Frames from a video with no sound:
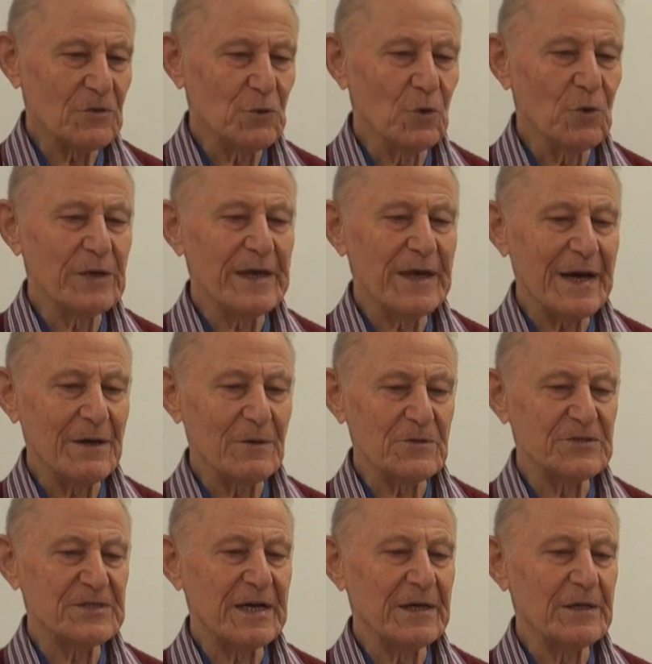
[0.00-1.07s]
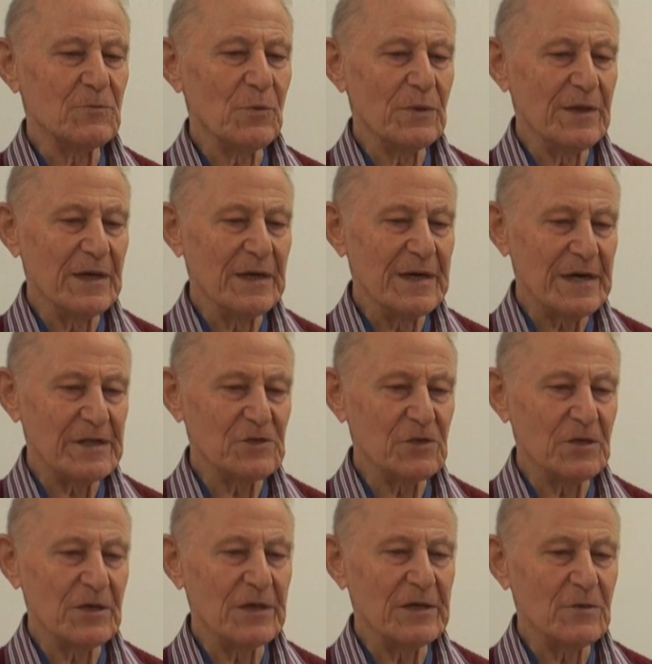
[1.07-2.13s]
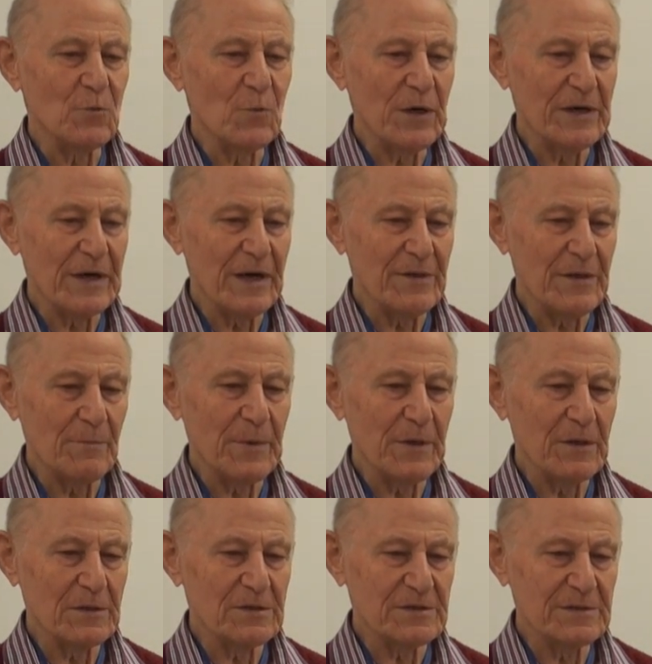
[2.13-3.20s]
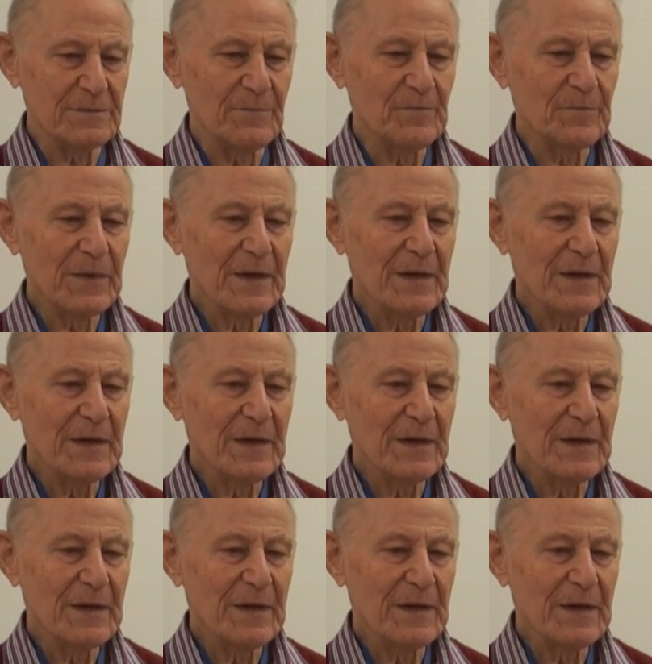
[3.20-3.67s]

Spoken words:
talking outside with the lecturer and one other person,